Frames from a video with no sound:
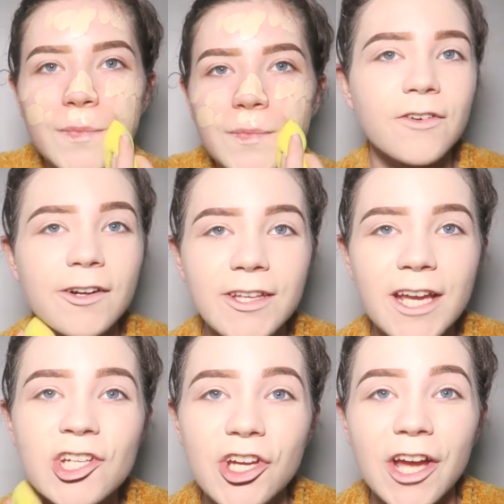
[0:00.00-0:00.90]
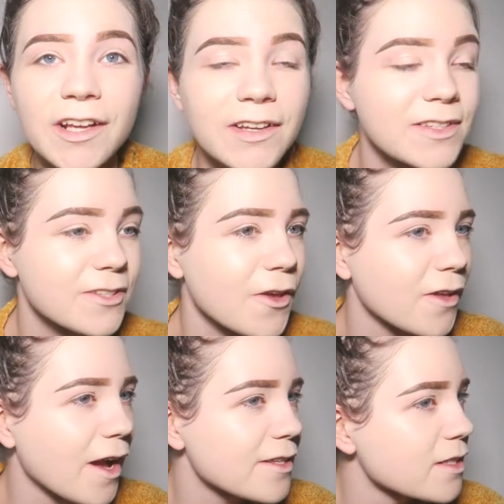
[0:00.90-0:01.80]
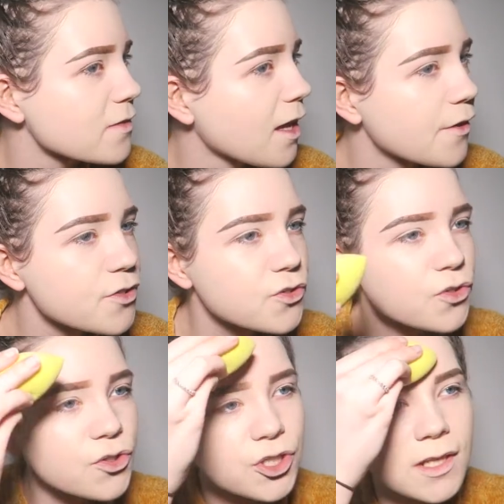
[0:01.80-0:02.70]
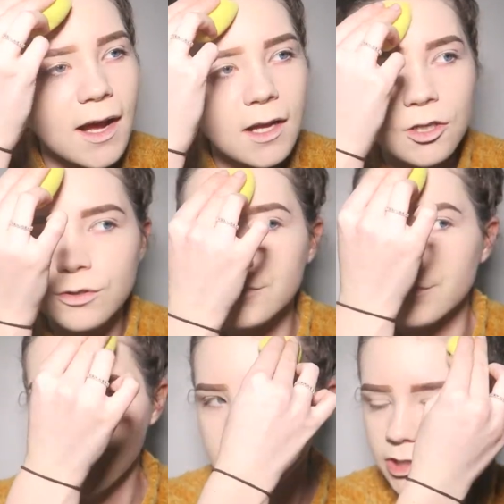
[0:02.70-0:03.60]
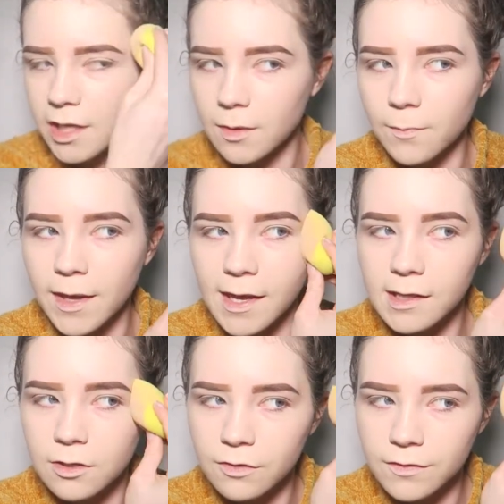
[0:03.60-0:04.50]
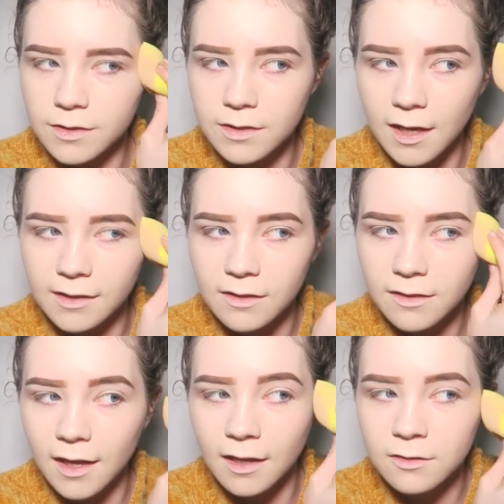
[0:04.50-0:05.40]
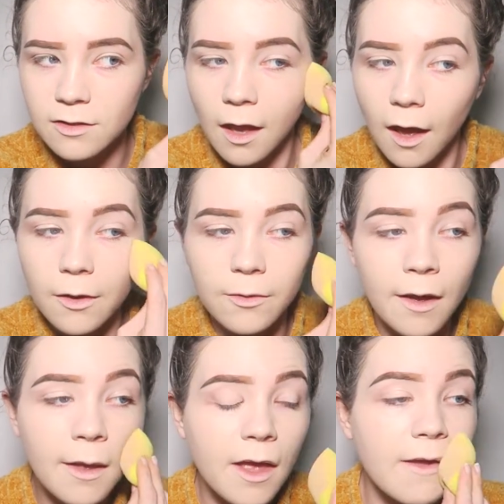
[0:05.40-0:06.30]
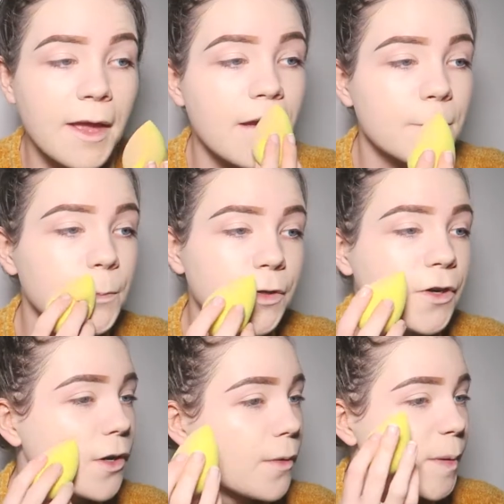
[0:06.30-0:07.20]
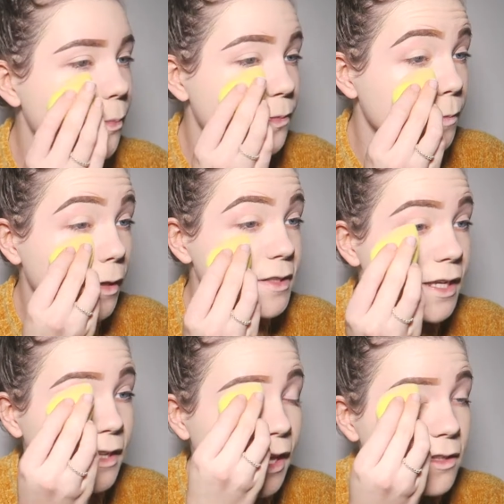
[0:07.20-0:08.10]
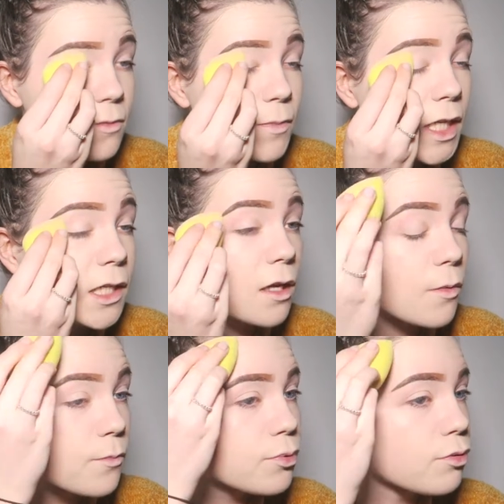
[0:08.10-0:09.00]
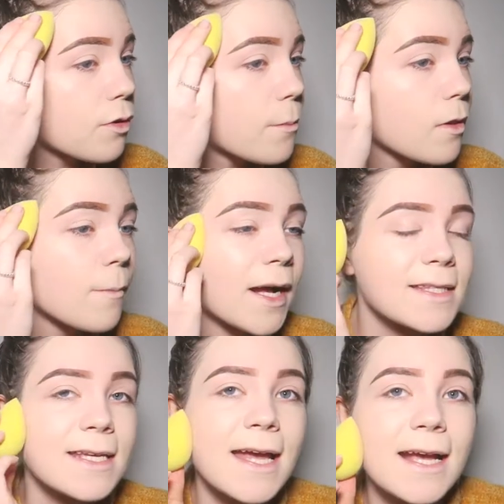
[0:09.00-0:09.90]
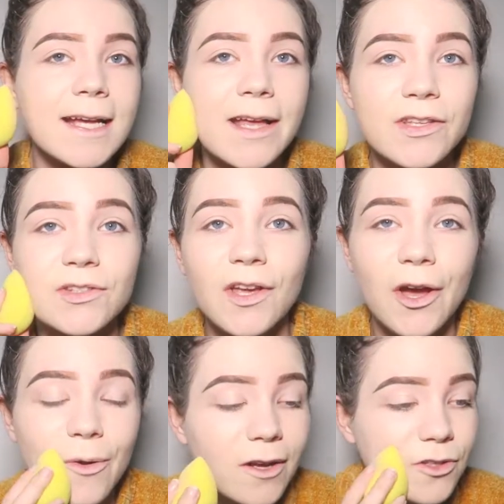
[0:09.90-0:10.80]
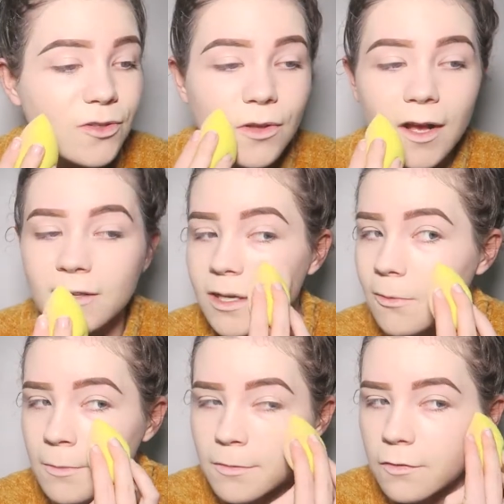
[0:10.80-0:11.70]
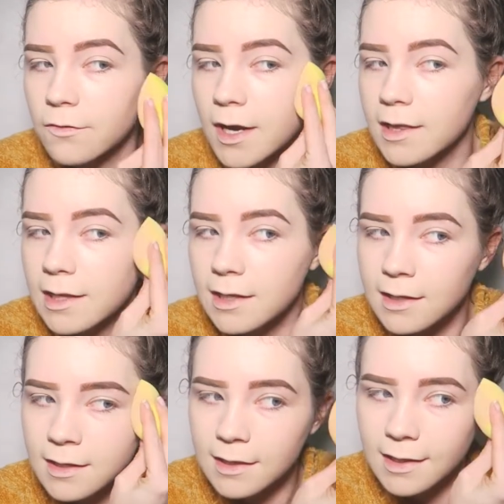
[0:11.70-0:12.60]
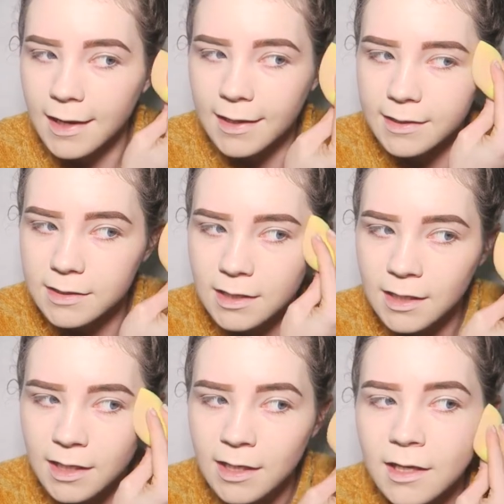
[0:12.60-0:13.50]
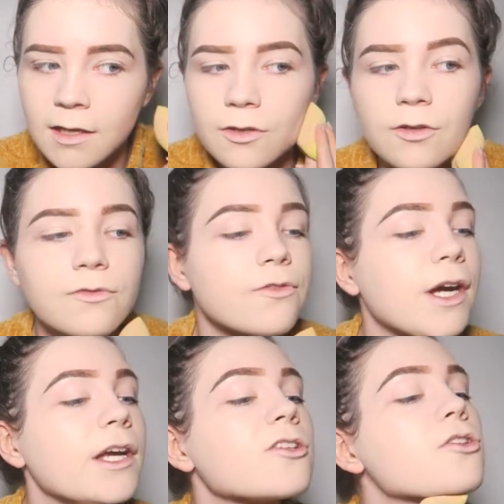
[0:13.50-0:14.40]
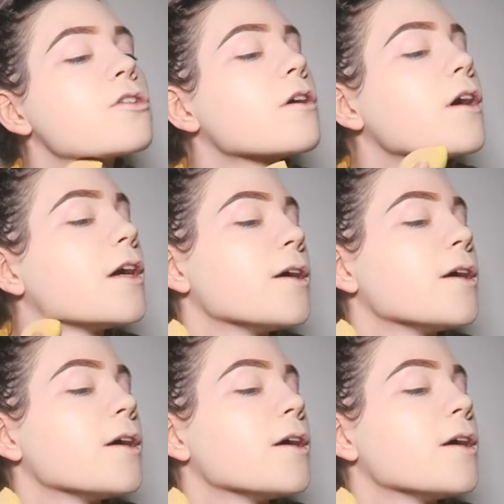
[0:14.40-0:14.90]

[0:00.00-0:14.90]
This foundation is so nice. It's like such a light coverage that it barely covers anything, so but my skin hasn't been problematic, so I just thought I'd go in with a really light coverage